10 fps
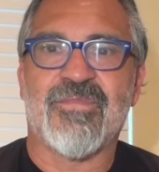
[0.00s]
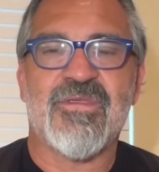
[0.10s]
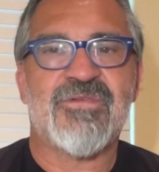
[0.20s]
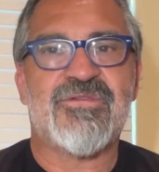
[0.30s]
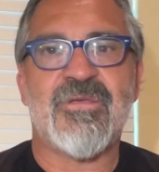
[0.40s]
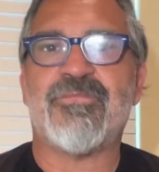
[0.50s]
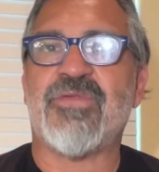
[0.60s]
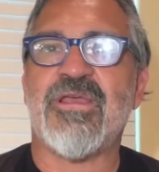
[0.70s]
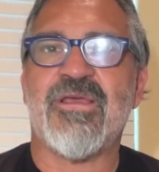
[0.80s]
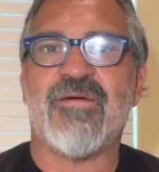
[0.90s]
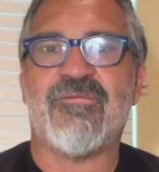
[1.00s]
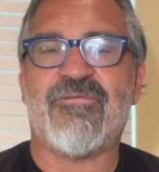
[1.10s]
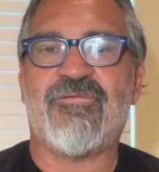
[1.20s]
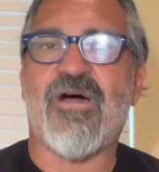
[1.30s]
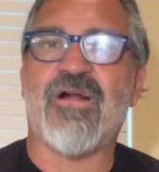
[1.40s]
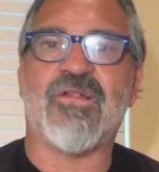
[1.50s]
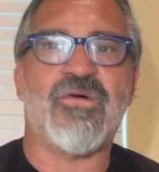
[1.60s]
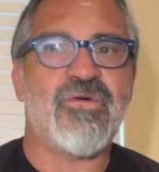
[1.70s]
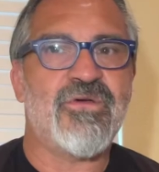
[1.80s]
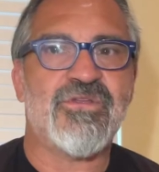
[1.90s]
Simply follow
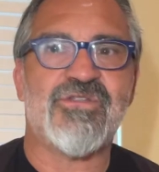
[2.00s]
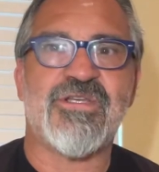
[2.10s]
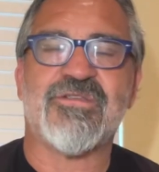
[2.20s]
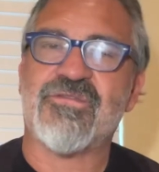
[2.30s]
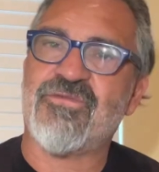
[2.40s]
Jesus.